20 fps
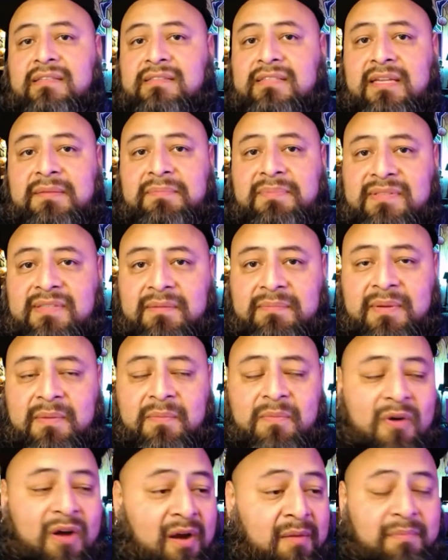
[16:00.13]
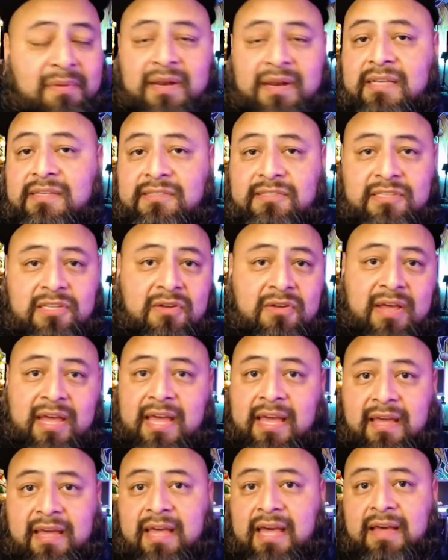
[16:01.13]
deep as some people are, but I still I
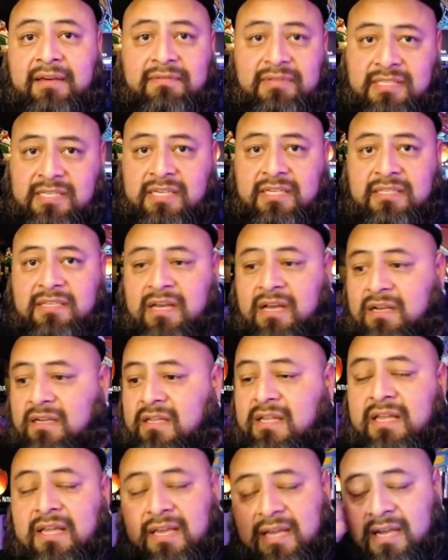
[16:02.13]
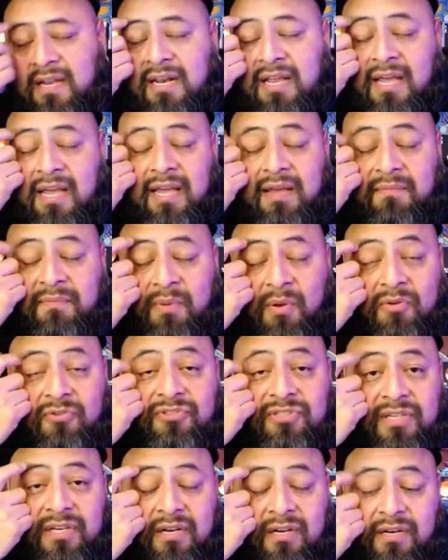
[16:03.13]
have a TikTok and I have
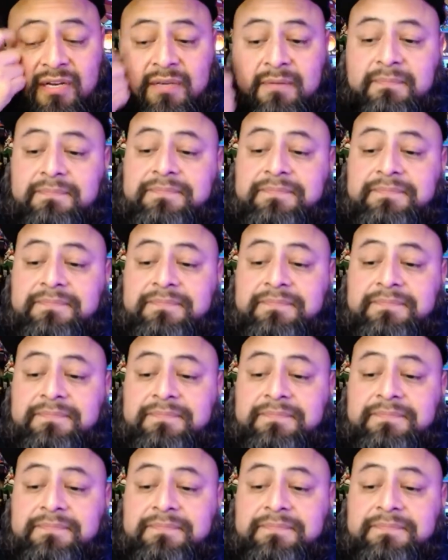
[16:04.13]
posted on it